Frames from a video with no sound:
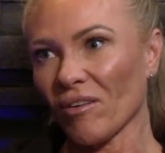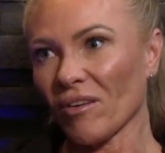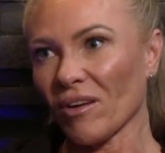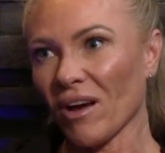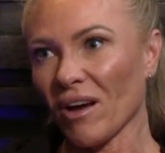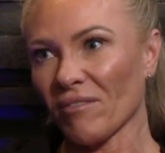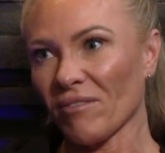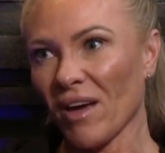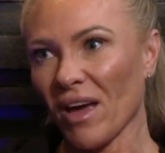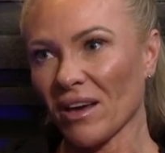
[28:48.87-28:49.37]

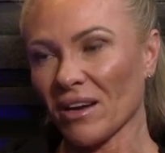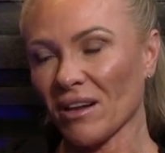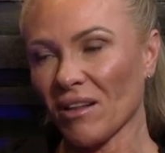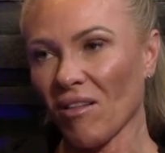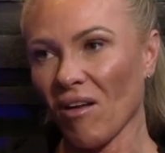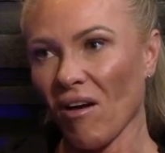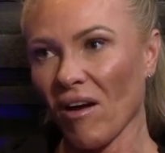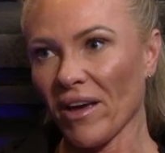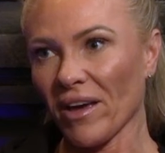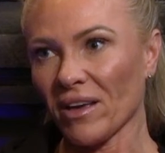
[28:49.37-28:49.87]
I've had
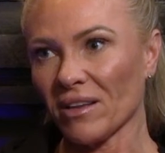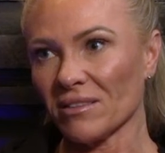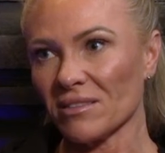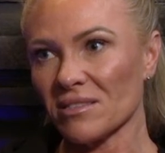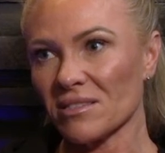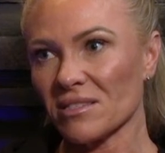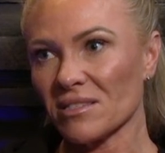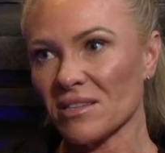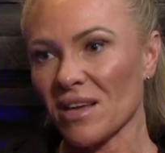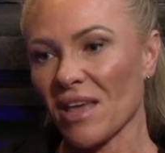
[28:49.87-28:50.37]

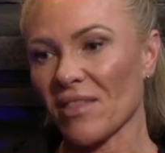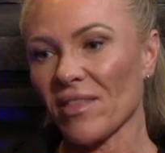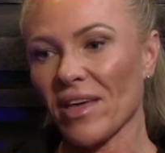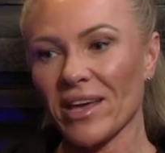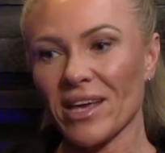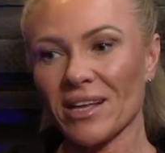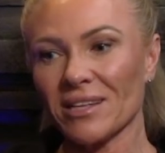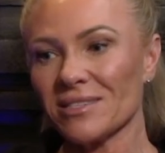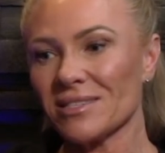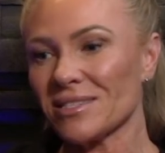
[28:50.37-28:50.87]
clients and they
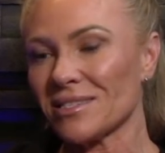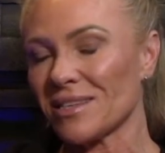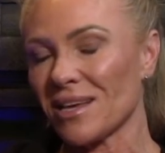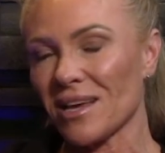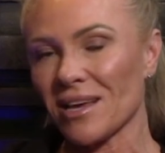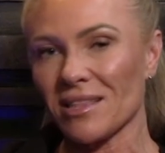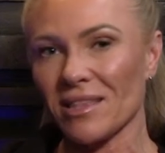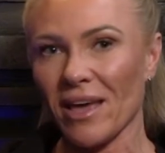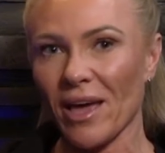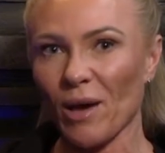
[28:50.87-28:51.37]
can
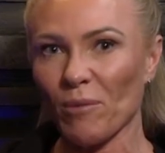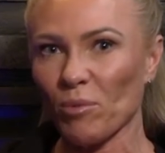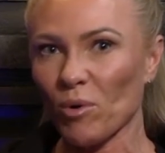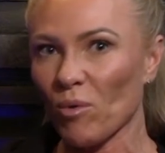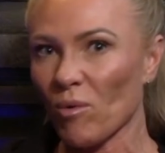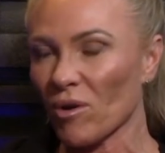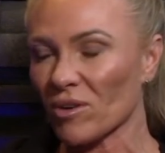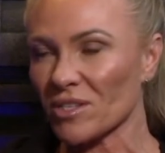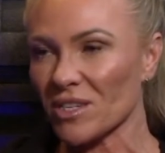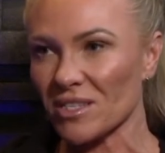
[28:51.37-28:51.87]
sync their Apple
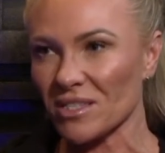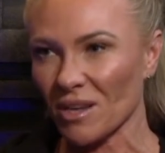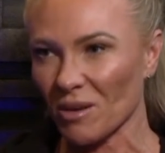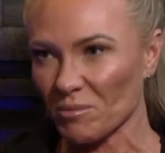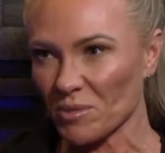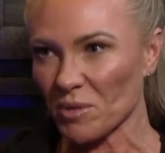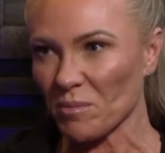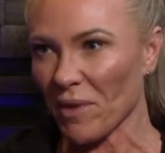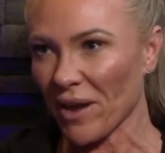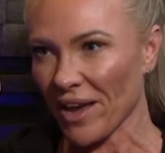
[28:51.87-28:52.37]
Watches up
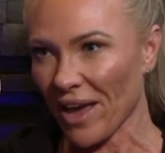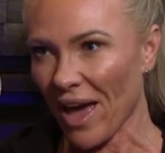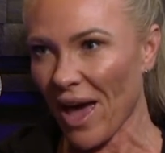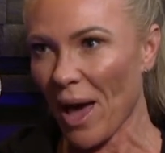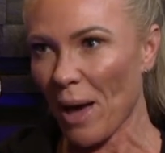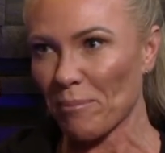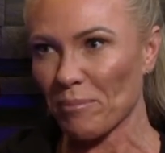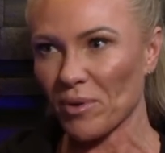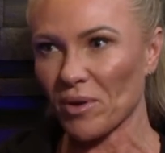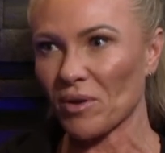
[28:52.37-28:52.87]
to my
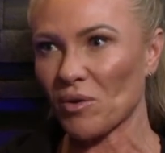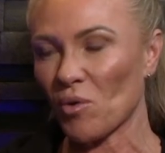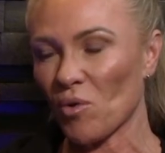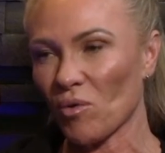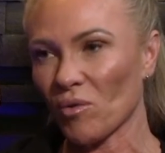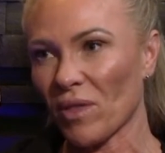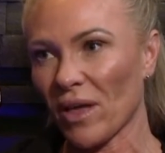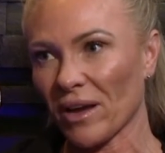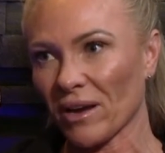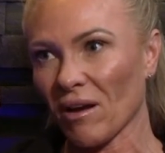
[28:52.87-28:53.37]
app and
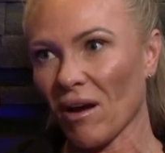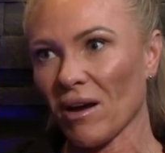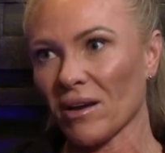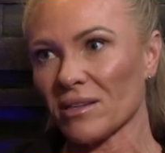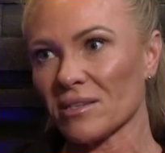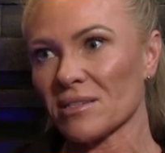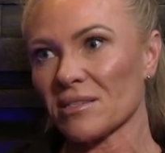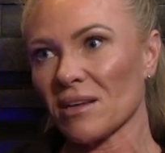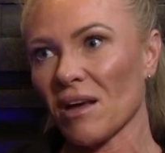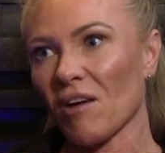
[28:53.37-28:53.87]
all that kind
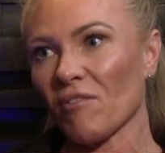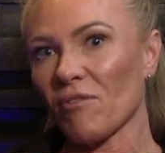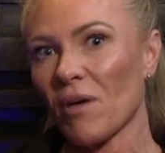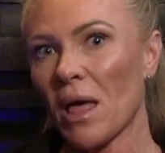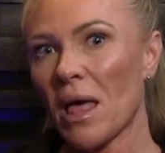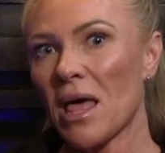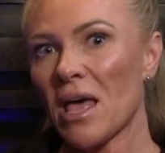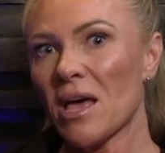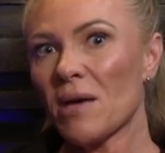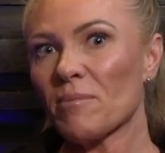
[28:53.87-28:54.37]
of stuff.
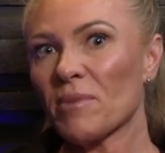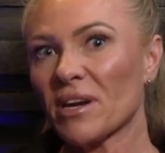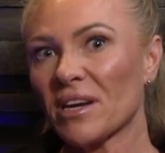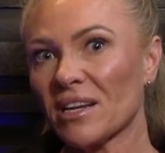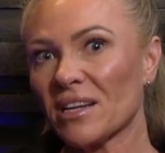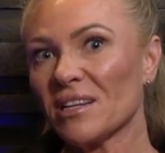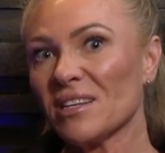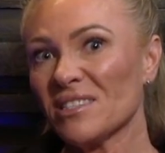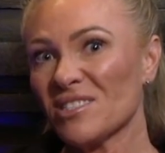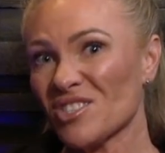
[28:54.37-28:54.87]
But
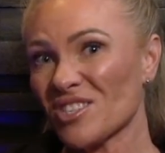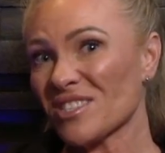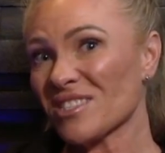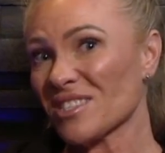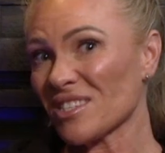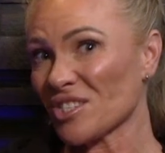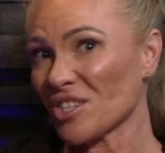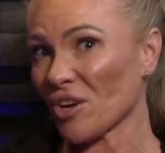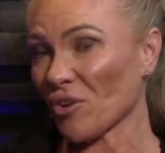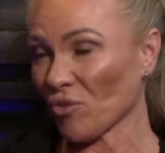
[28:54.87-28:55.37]
it is just
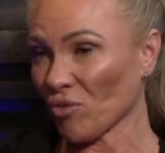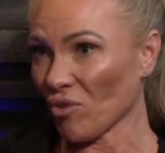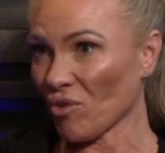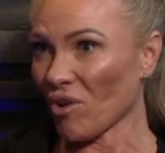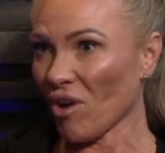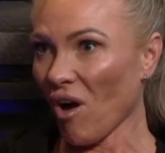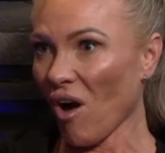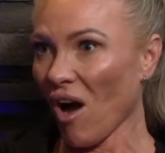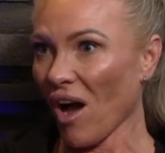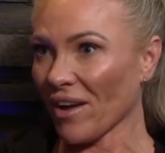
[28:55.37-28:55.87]
a general
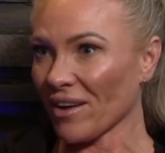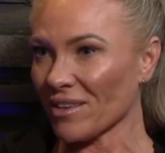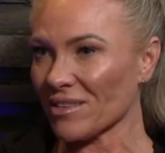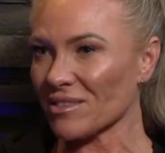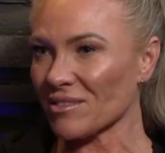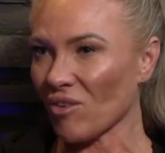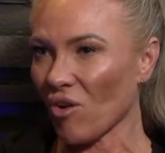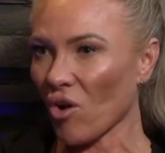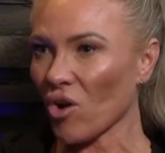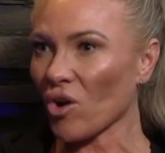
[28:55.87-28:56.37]
guide.
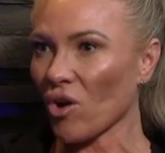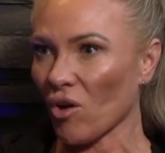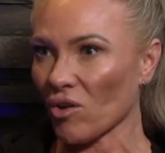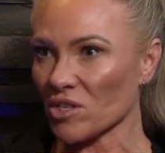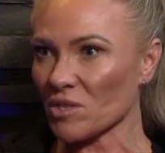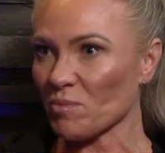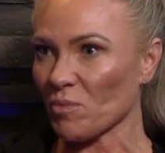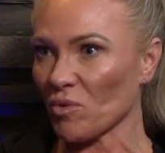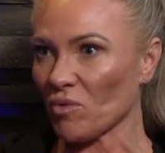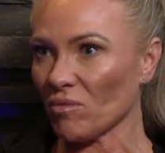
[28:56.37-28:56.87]
It's not
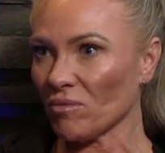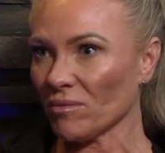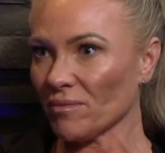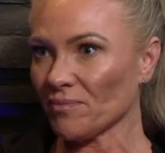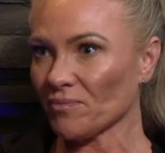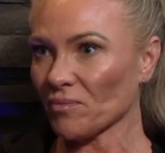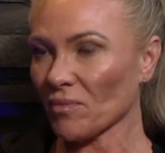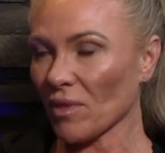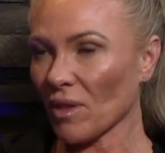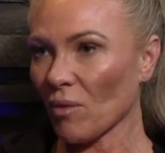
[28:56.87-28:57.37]
gospel
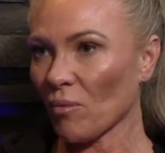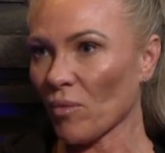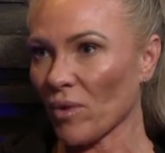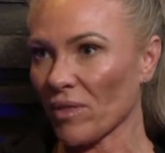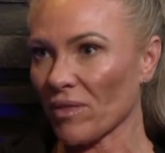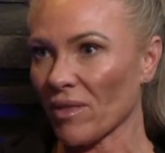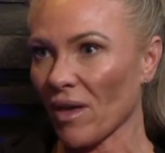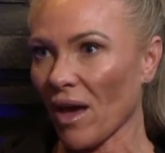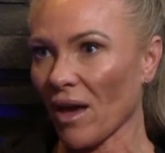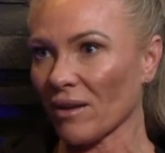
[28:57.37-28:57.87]

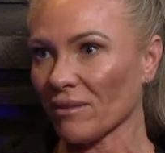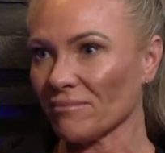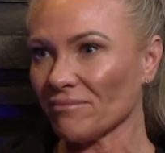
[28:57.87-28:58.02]
with that.